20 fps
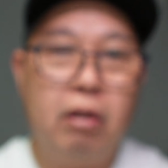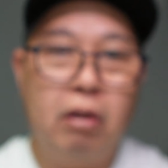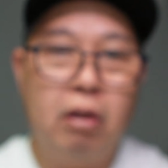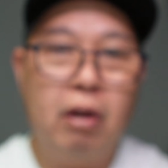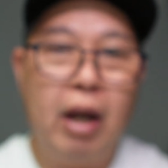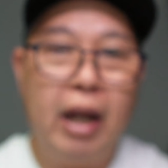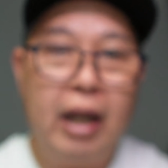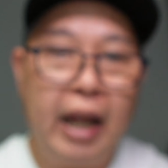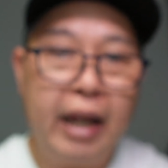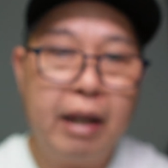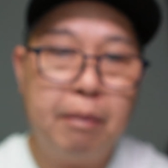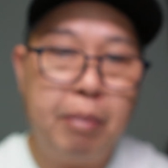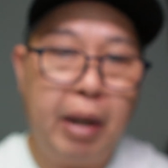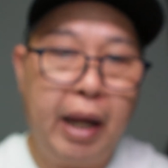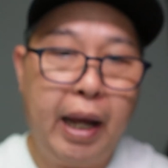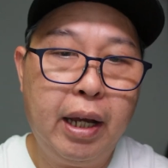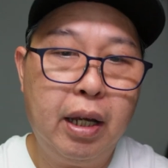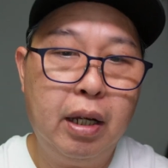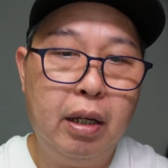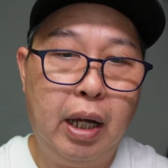I like
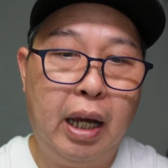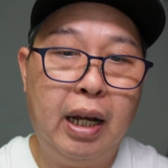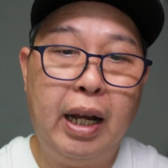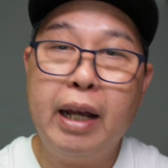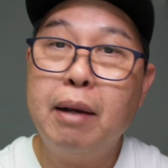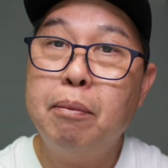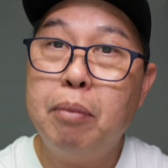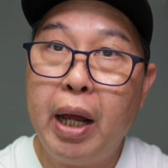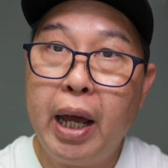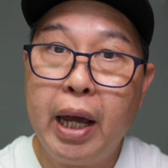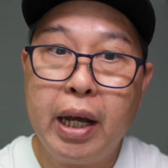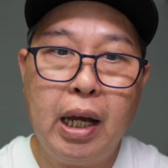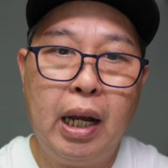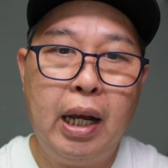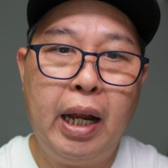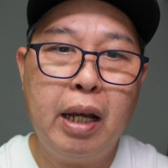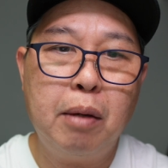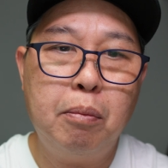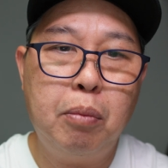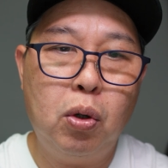black, I
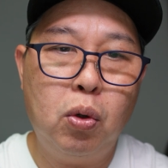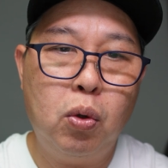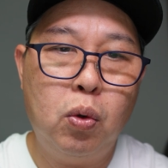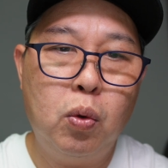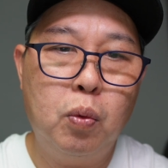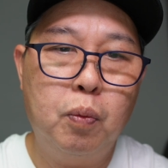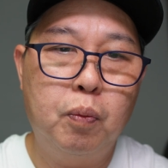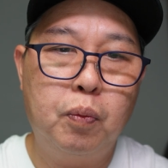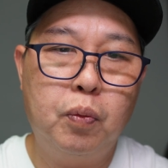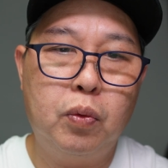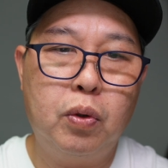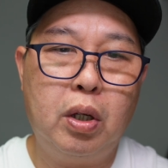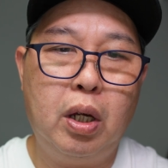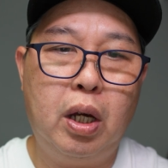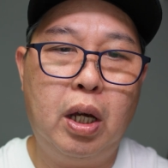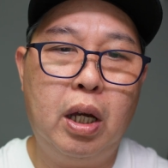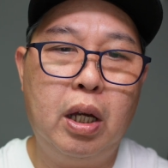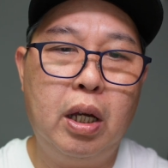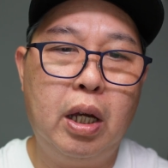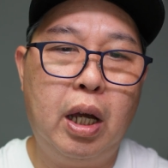like blue,
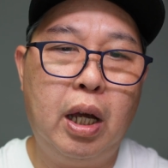okay?